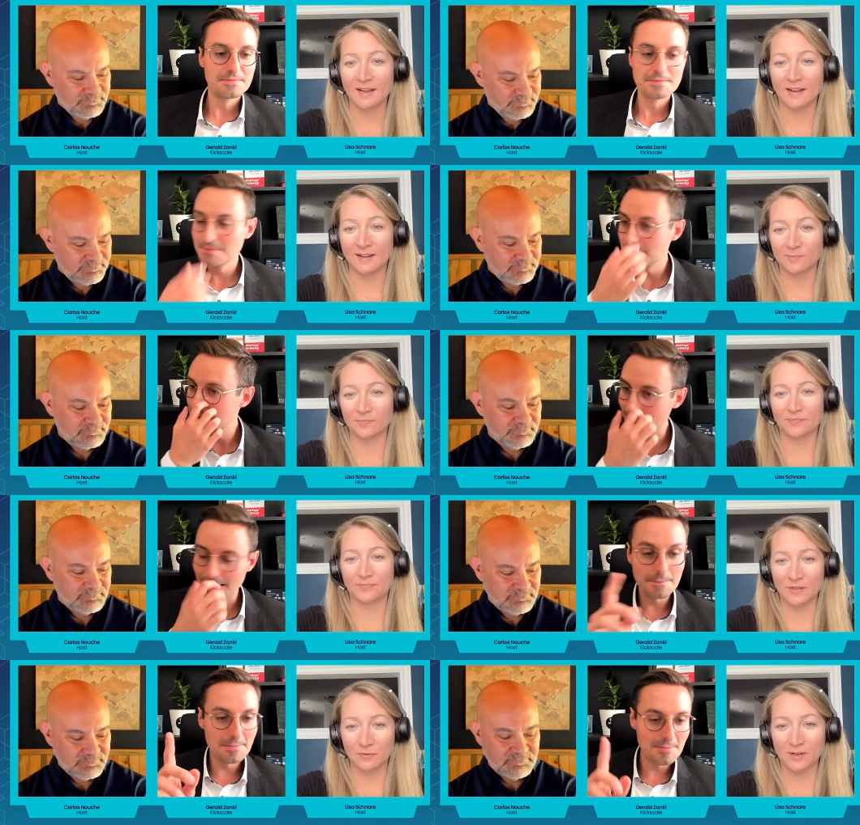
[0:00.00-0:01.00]
Speaker 1: Um,
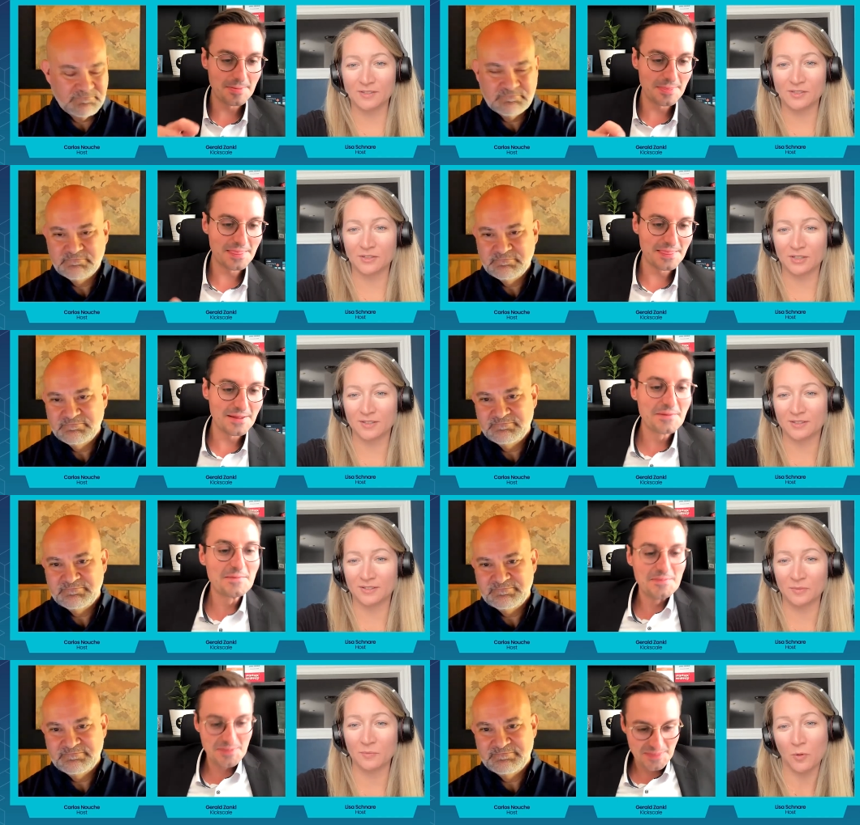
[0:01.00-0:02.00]
the research
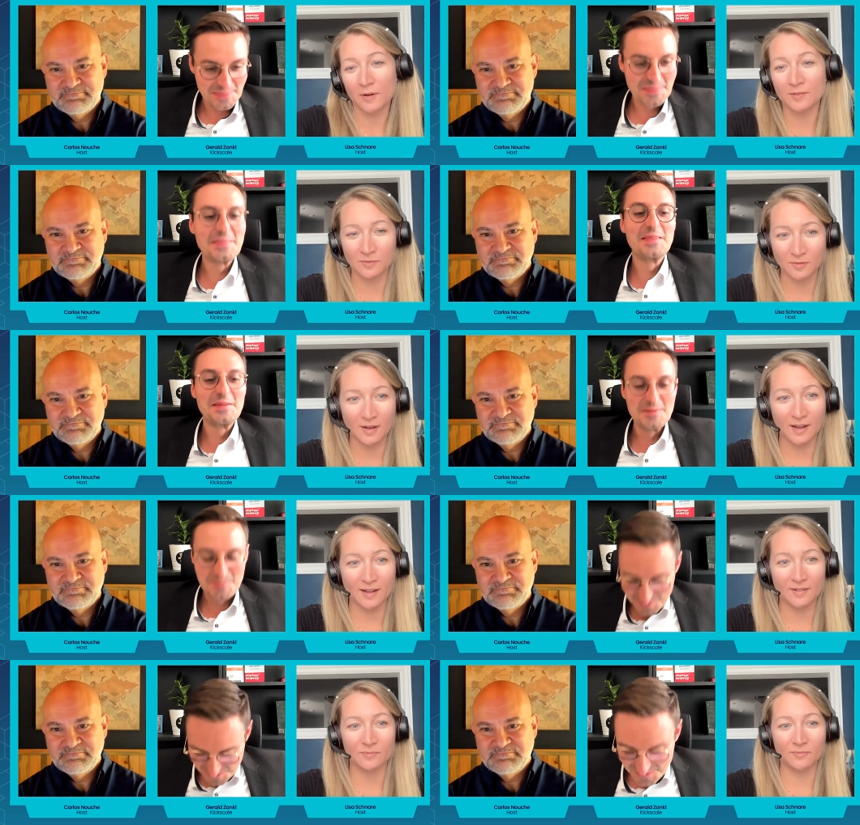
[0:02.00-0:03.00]
is important,
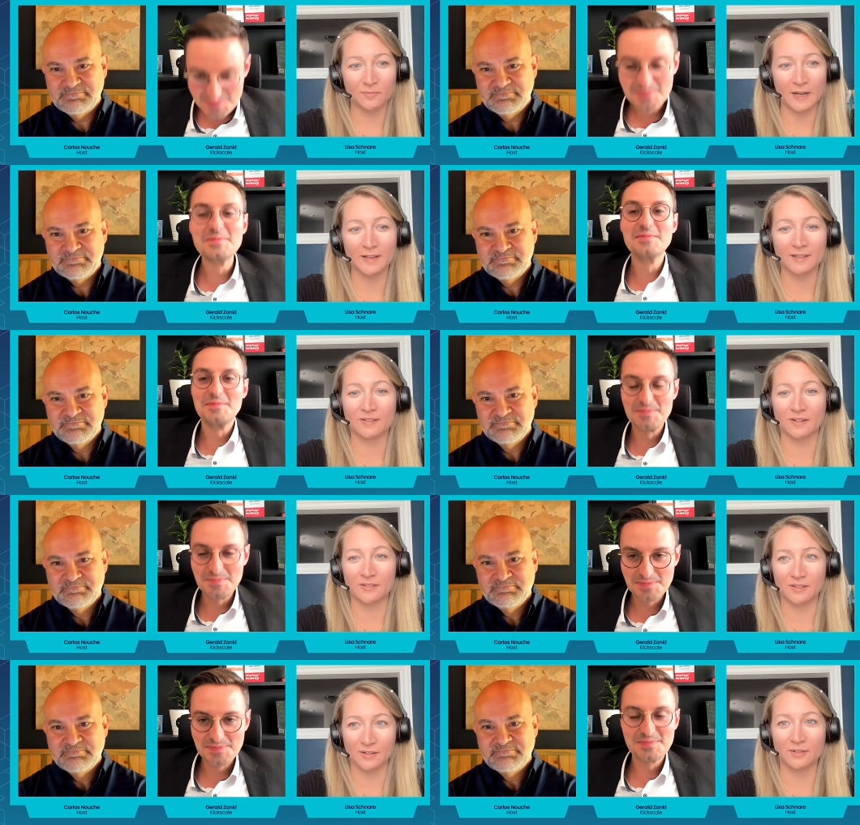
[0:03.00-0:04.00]
um, but it's
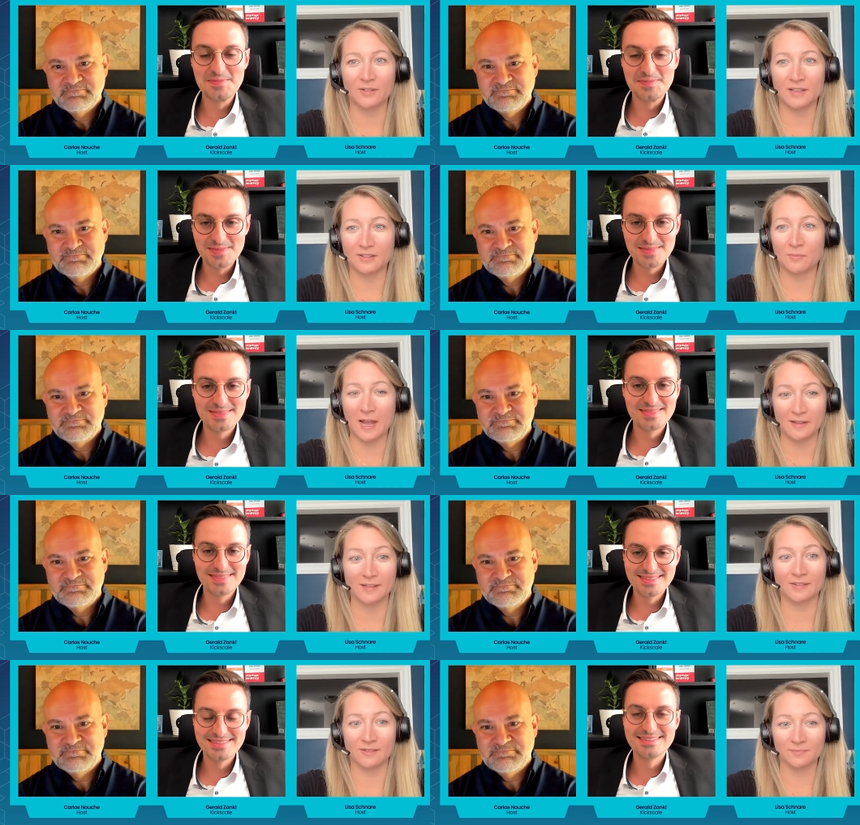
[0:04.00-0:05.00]
also it's a
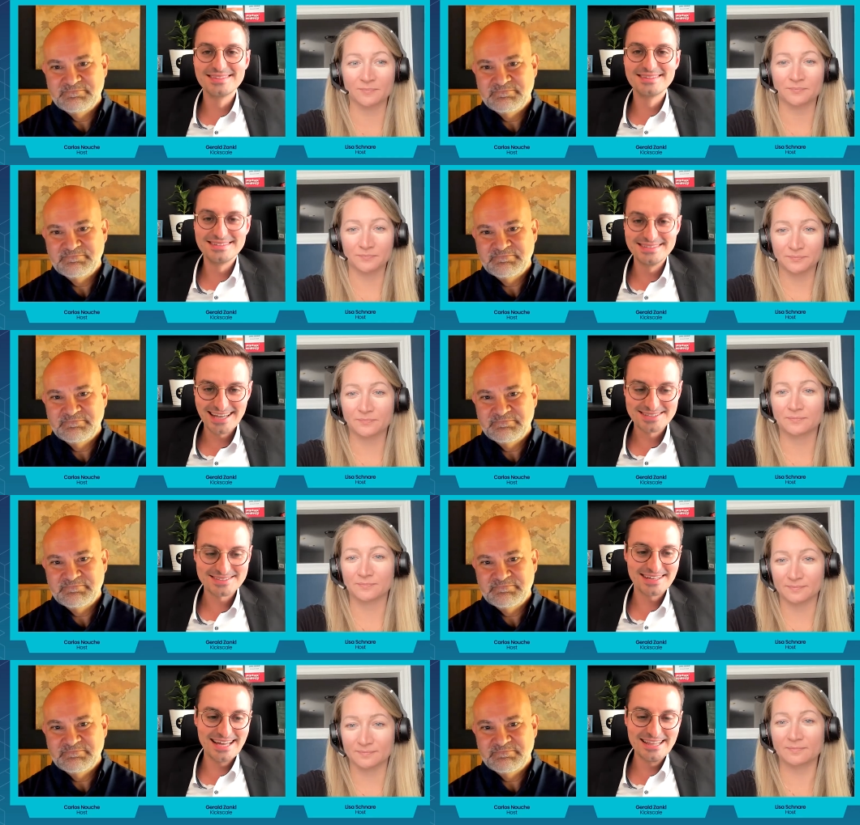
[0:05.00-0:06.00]
balance.
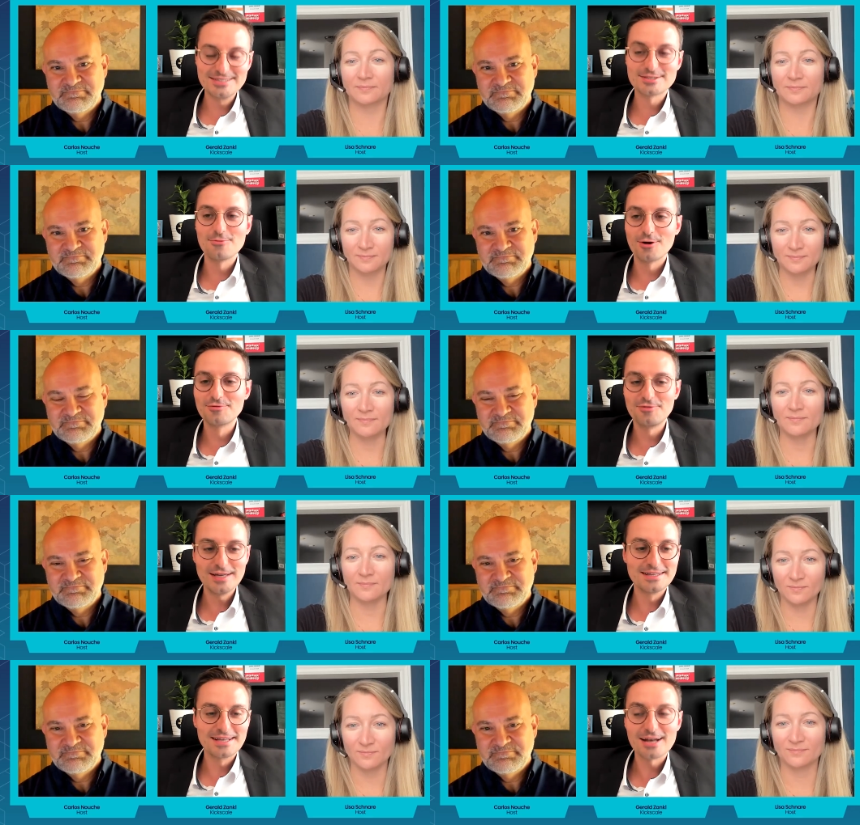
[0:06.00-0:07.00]
Speaker 2: Yes, and Lisa, one
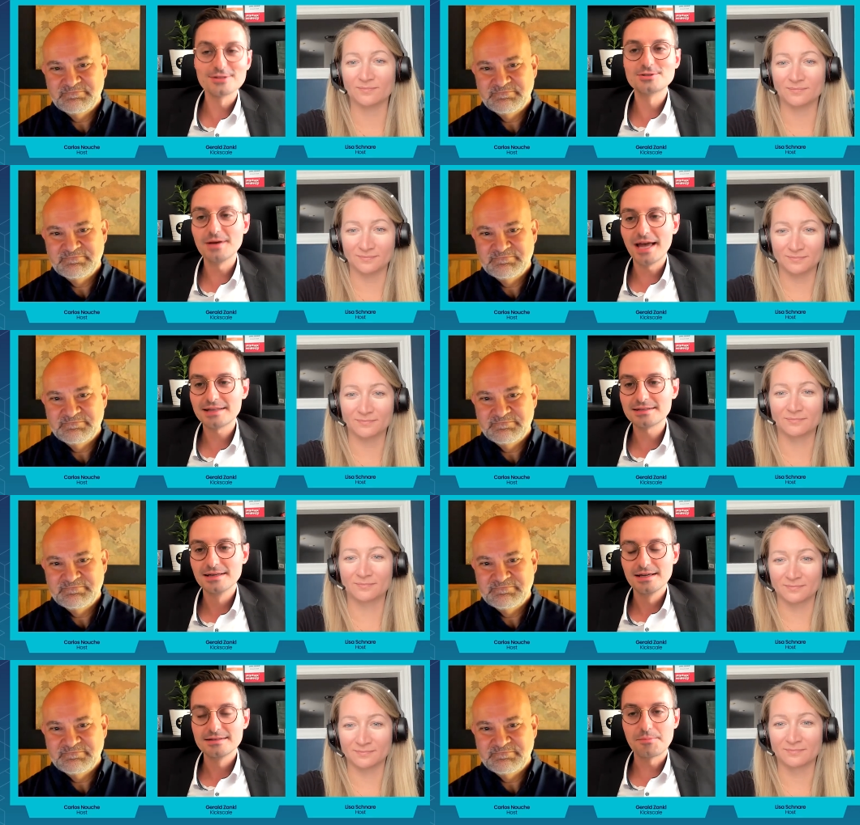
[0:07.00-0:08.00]
thing, and Carlos to add
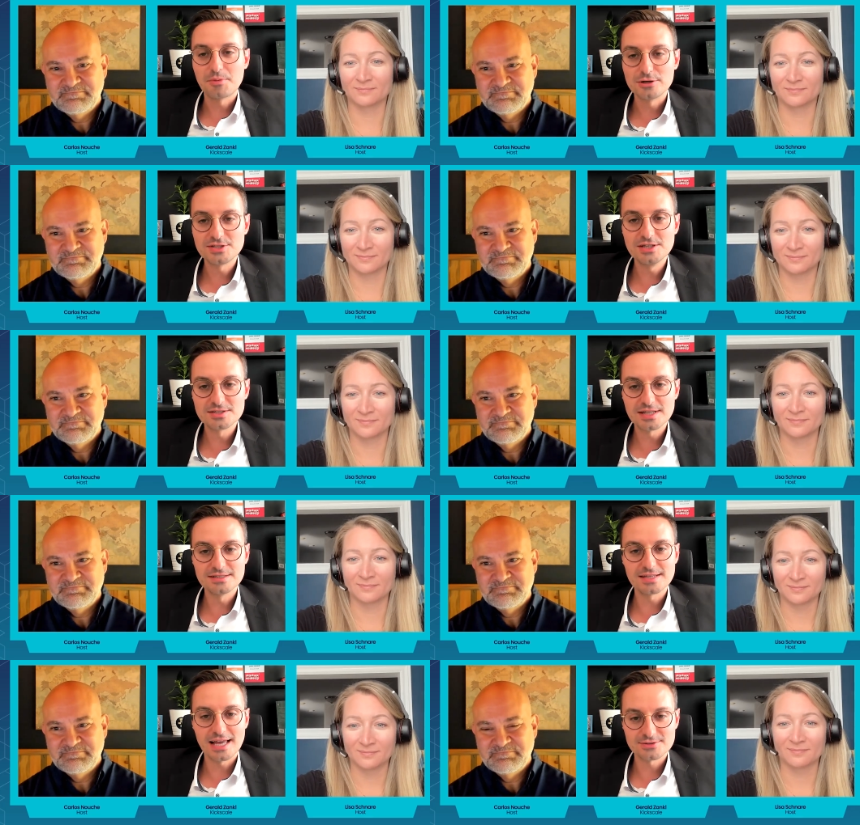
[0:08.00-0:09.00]
the
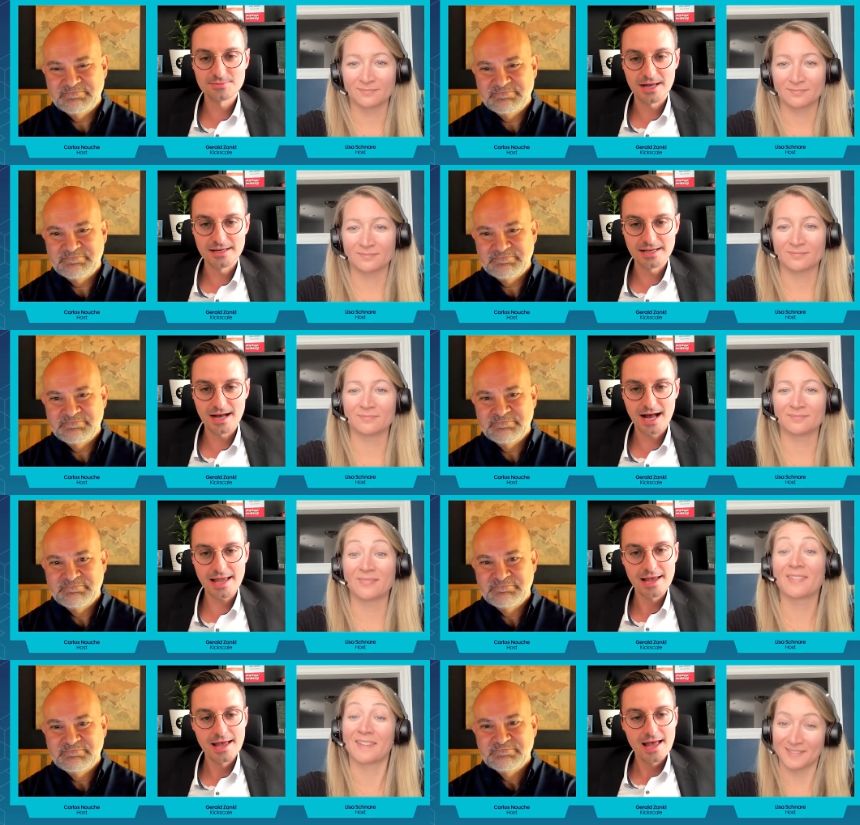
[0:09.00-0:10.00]
persistence as well. Yeah,
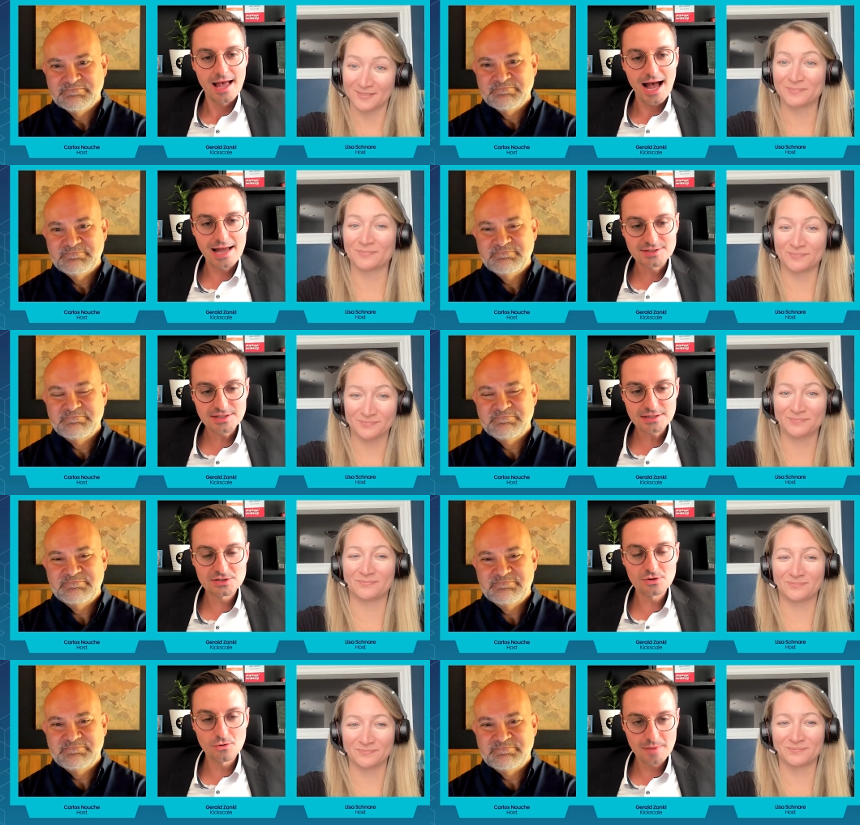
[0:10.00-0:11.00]
I I see
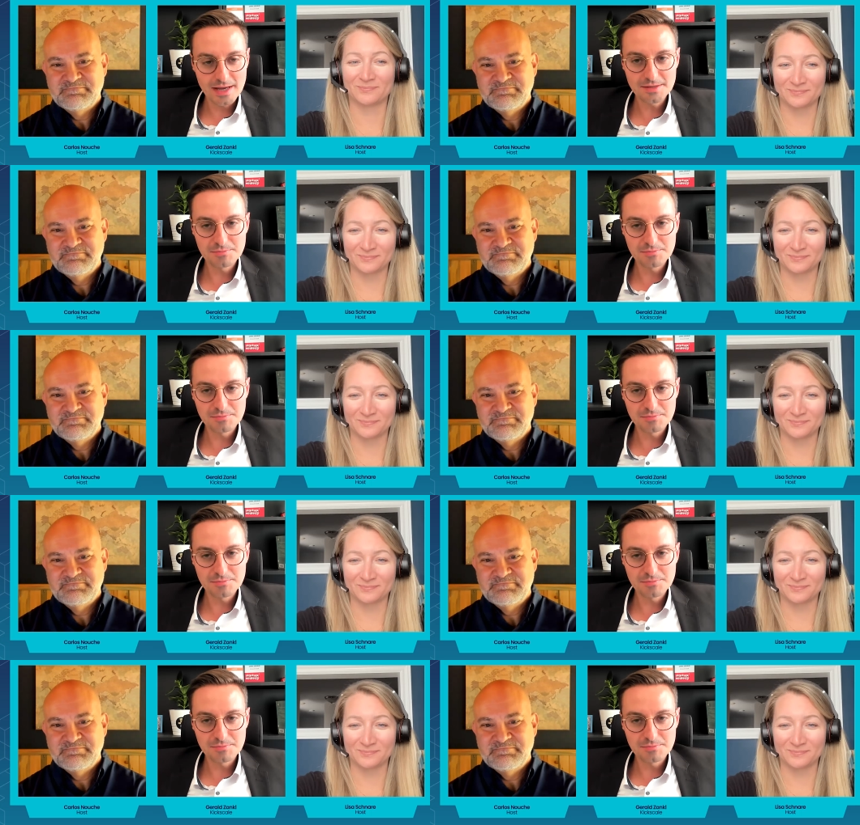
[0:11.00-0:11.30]
so many